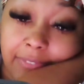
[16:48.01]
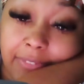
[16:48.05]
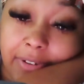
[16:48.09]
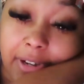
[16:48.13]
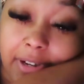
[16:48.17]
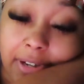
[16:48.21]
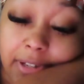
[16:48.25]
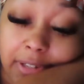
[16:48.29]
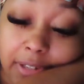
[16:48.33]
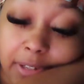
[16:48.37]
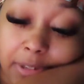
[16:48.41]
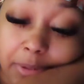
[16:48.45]

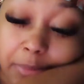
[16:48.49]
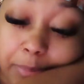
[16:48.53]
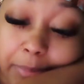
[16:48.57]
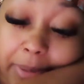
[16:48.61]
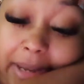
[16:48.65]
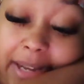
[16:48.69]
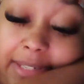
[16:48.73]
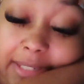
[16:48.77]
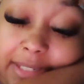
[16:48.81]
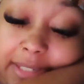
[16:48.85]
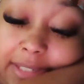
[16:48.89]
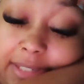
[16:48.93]
fall on
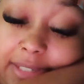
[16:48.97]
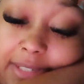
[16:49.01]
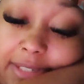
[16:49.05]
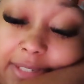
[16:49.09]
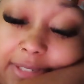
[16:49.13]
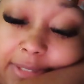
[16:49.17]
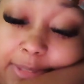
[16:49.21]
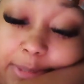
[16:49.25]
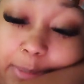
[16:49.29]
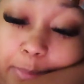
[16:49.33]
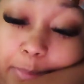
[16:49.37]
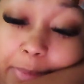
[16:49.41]
my
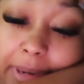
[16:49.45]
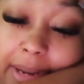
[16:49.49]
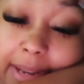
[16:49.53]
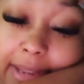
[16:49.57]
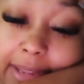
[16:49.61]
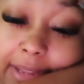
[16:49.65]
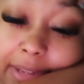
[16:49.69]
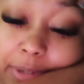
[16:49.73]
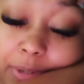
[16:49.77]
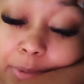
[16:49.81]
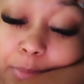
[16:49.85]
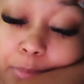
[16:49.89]
knees or my
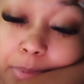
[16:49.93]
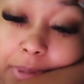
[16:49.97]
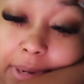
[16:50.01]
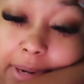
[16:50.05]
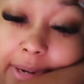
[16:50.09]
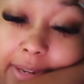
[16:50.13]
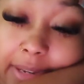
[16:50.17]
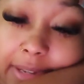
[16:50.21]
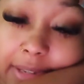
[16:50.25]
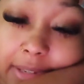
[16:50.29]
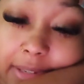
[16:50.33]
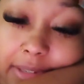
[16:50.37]
ankle
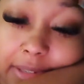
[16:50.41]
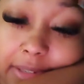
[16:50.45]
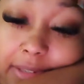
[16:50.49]
break.